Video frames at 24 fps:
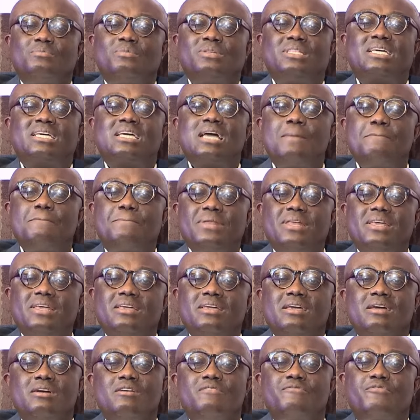with the
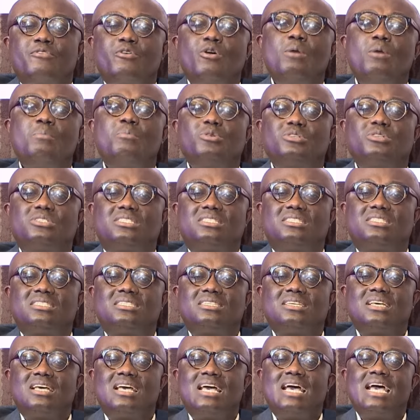company for
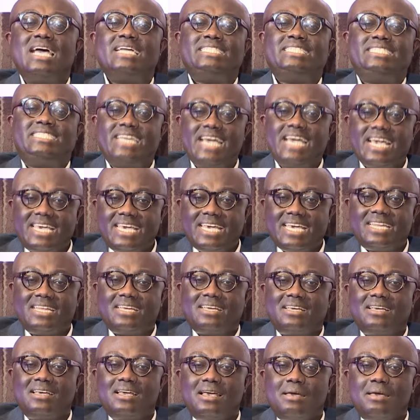almost a decade